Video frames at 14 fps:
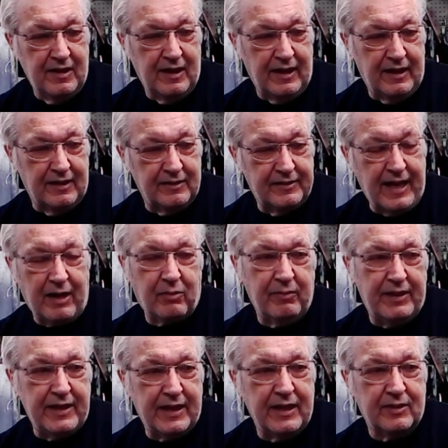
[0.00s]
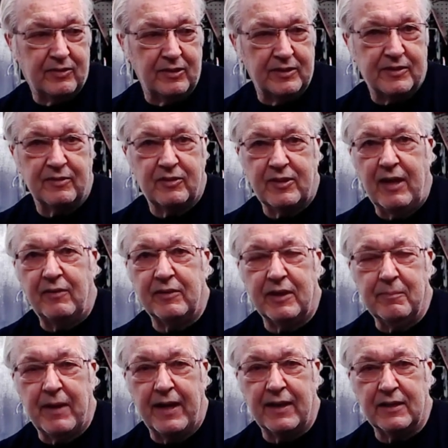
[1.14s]
That's why they get such astounding
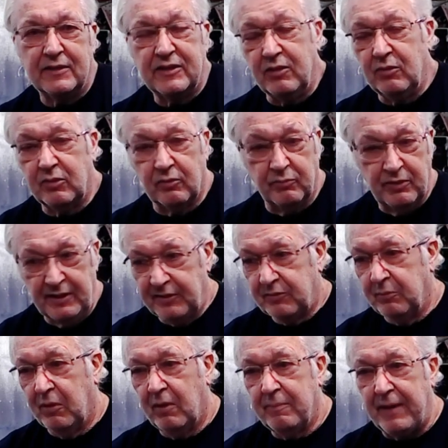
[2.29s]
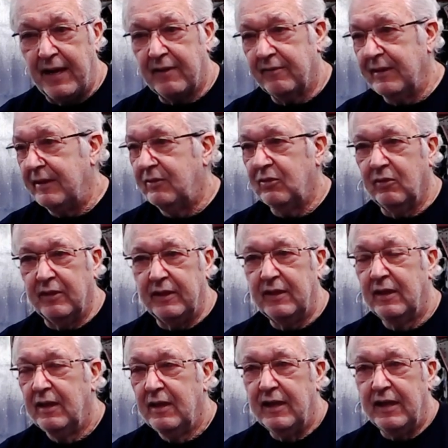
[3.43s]
mileage. They use a really small battery, so
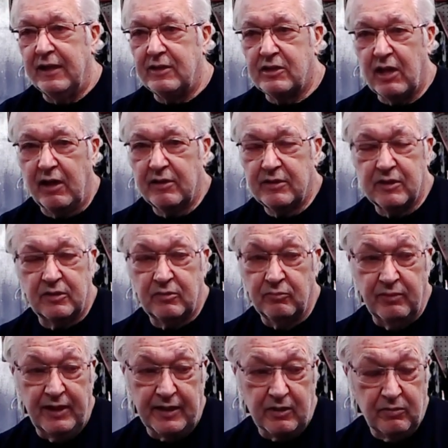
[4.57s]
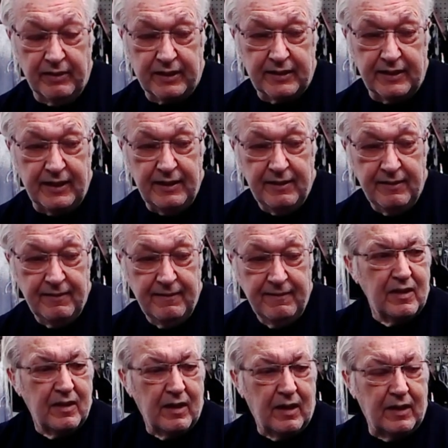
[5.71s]
it charges really quickly.
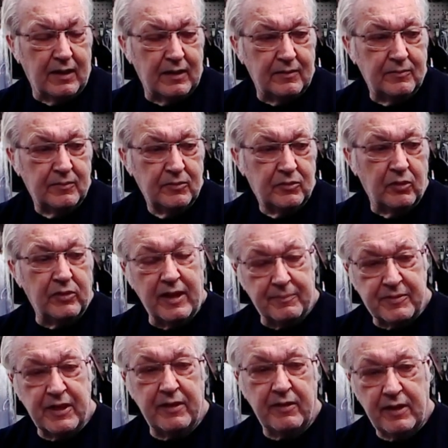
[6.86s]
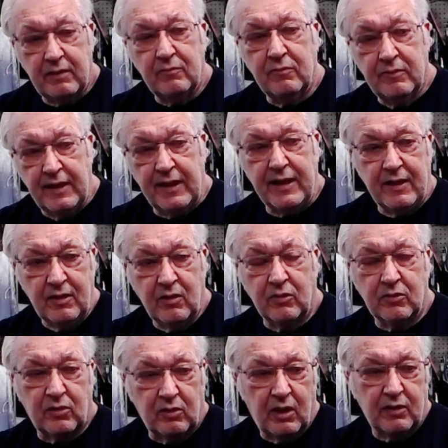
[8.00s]
So the Aptera really
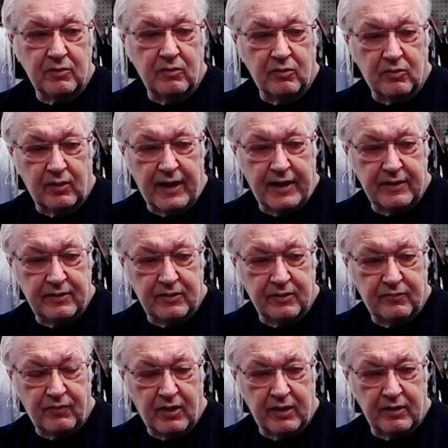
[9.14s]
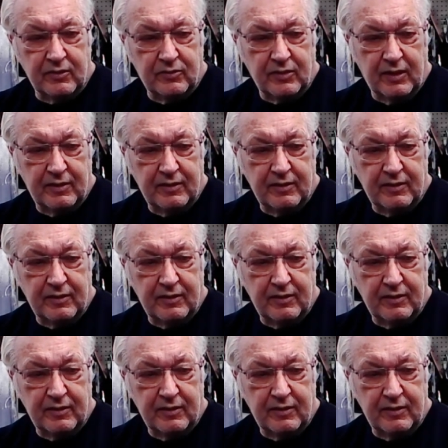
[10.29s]
goes along those lines as far as